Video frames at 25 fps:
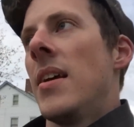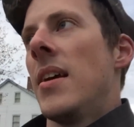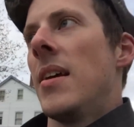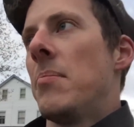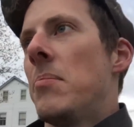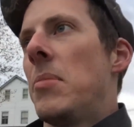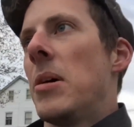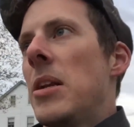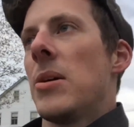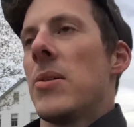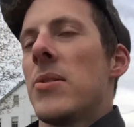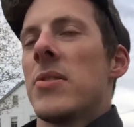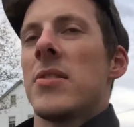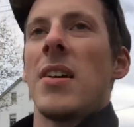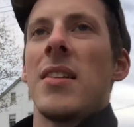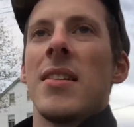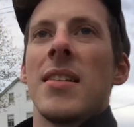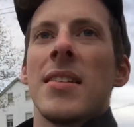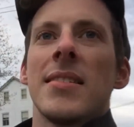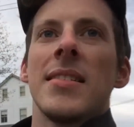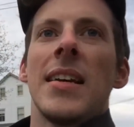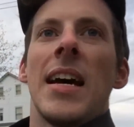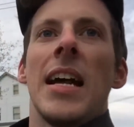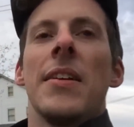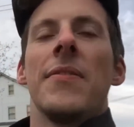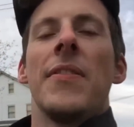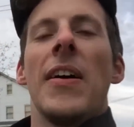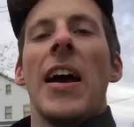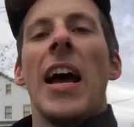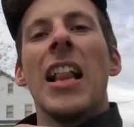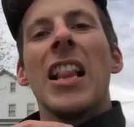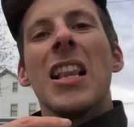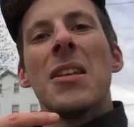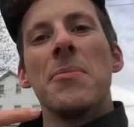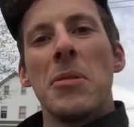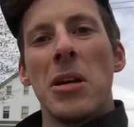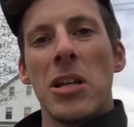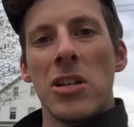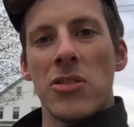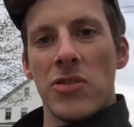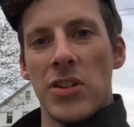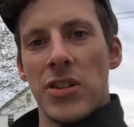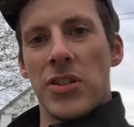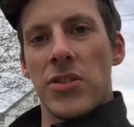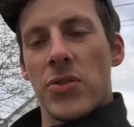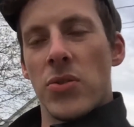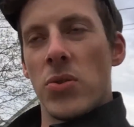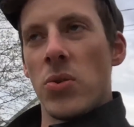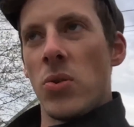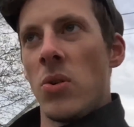but it was on the side of an elementary
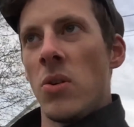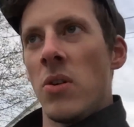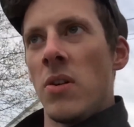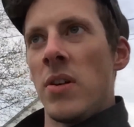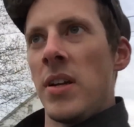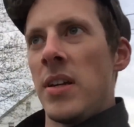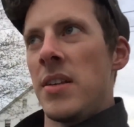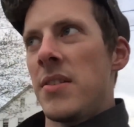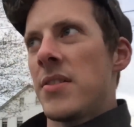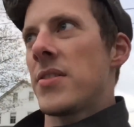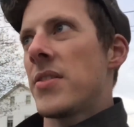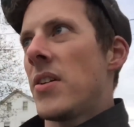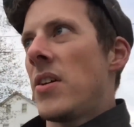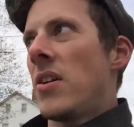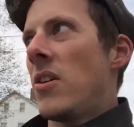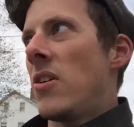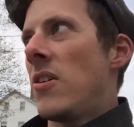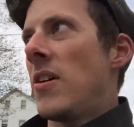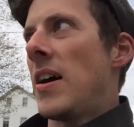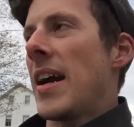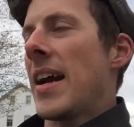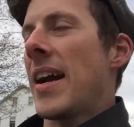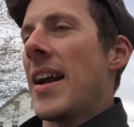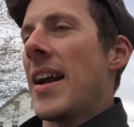school, and so I